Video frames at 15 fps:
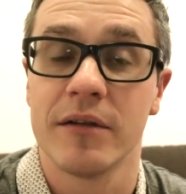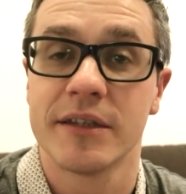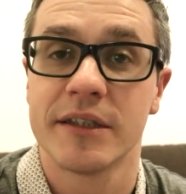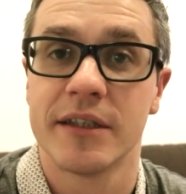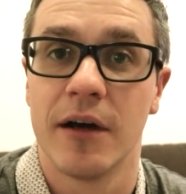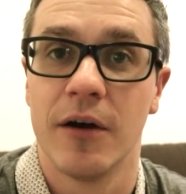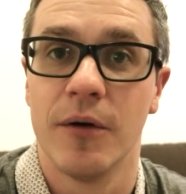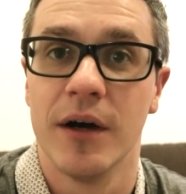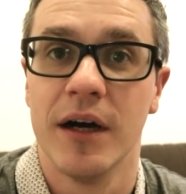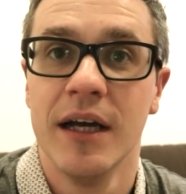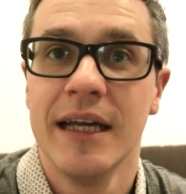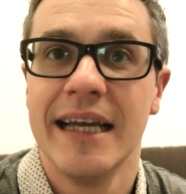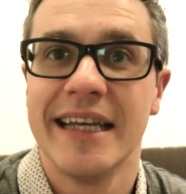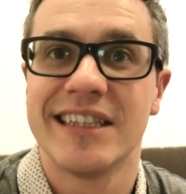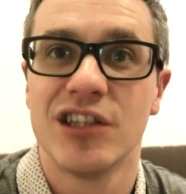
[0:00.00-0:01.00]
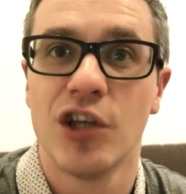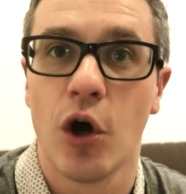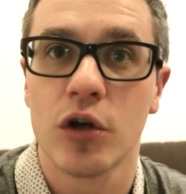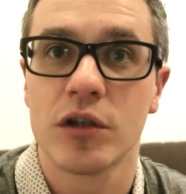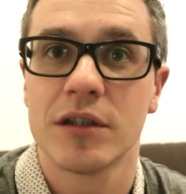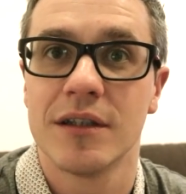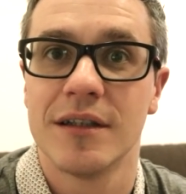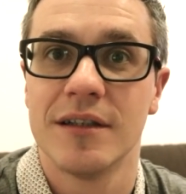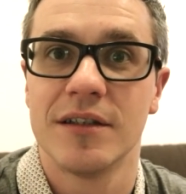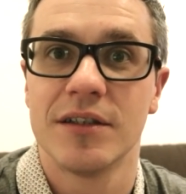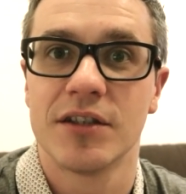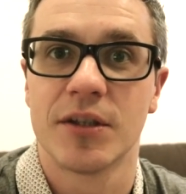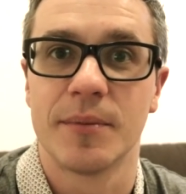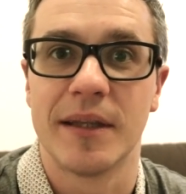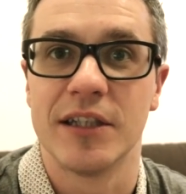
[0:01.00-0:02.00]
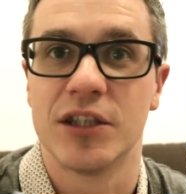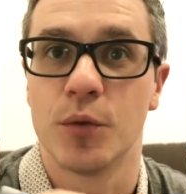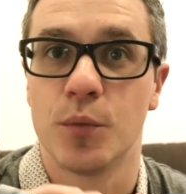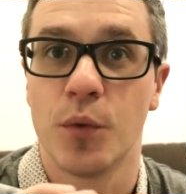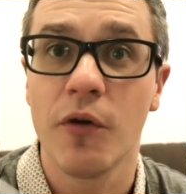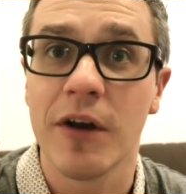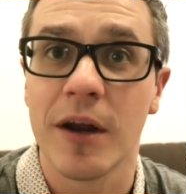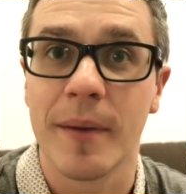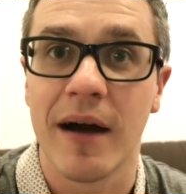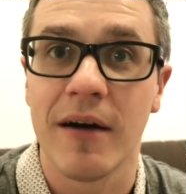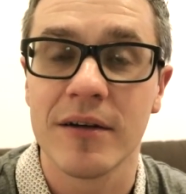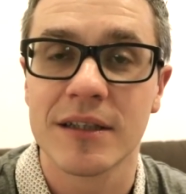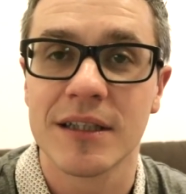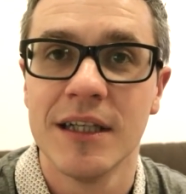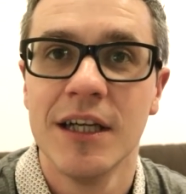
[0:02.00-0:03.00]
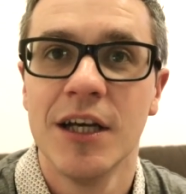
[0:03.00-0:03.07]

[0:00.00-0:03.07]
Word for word: So uh, it's not something to worry about,